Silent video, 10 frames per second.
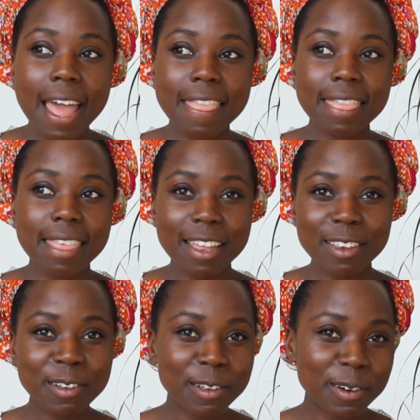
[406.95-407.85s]
And
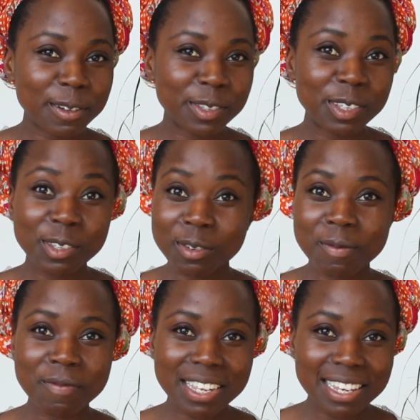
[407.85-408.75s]
then you could also
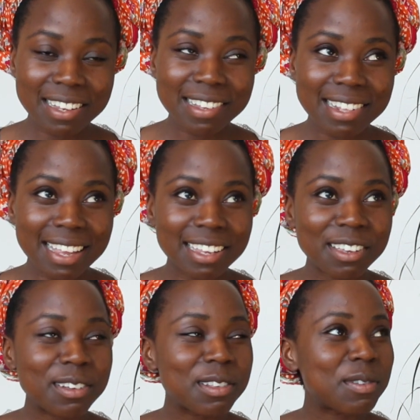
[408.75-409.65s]
stream videos,
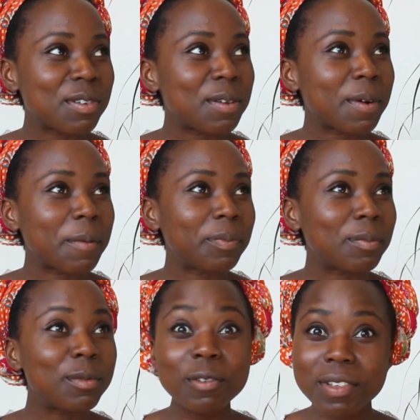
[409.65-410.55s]
like you could stream um,
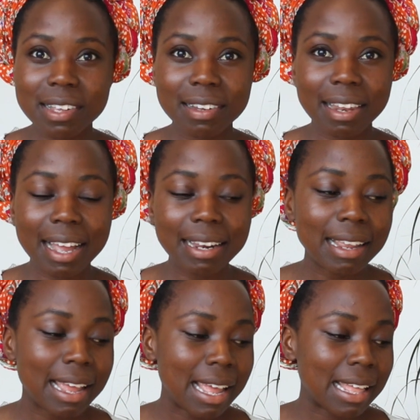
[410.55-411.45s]
movies
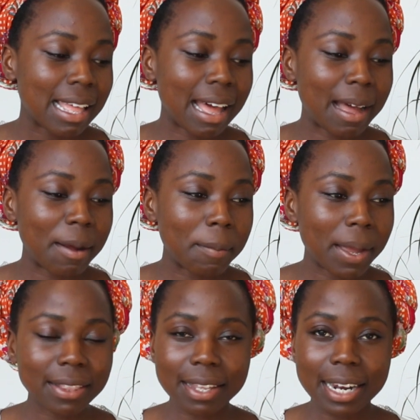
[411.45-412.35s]
online. Um,
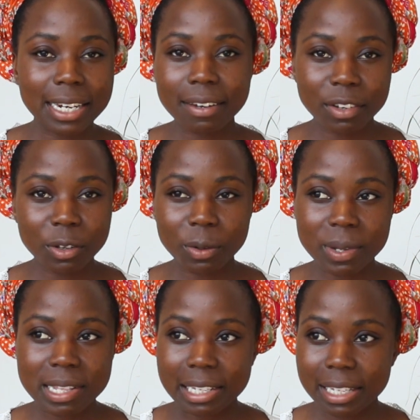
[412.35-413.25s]
back then I didn't even know
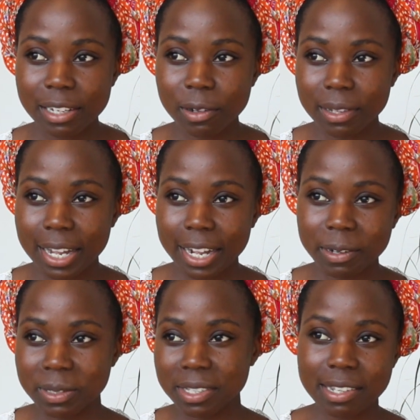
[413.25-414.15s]
it was illegal. Like
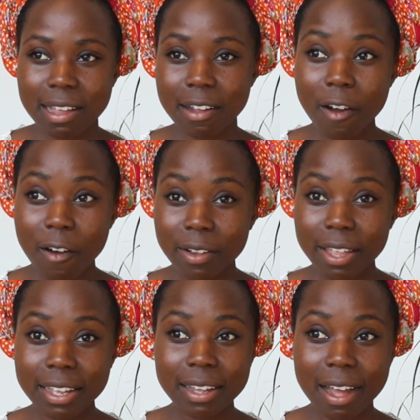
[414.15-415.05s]
I was just like, oh,
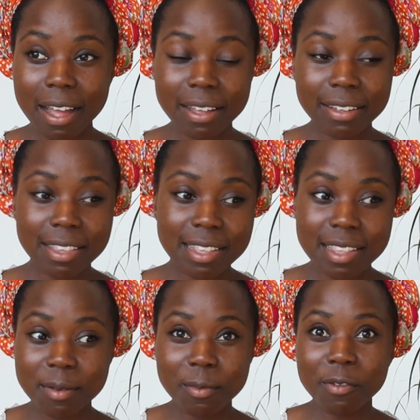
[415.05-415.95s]
like I, this
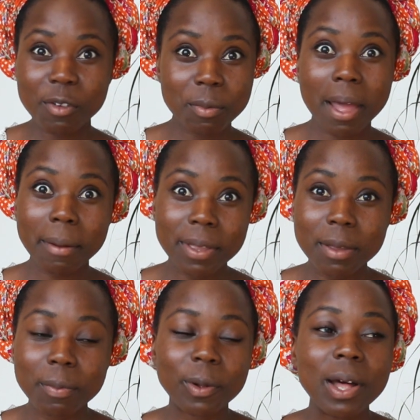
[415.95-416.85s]
is a movie by
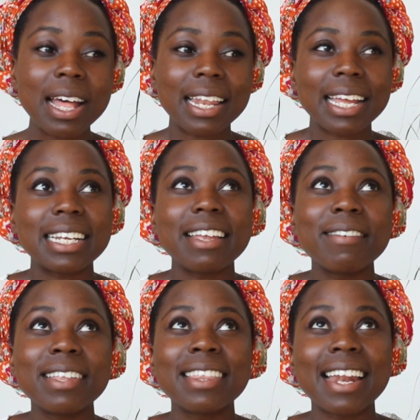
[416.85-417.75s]
people. Like
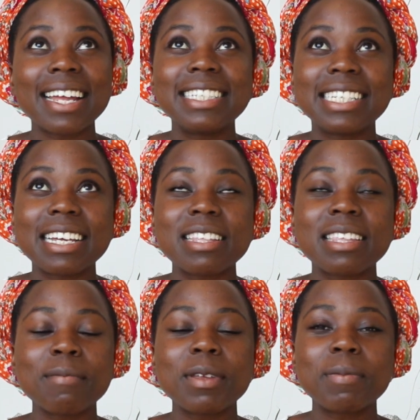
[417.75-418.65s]
even that idea,
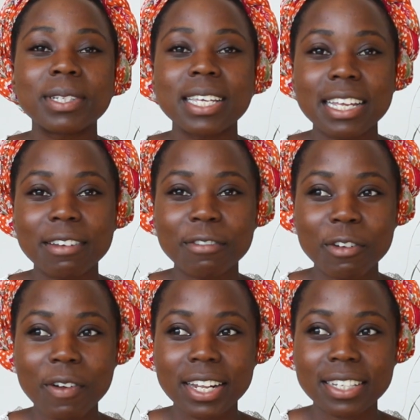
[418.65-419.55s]
some people take it
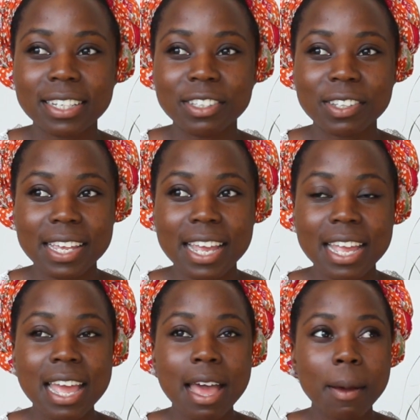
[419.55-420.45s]
for granted
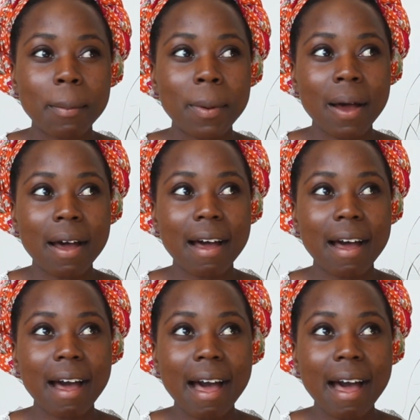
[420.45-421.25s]
today. But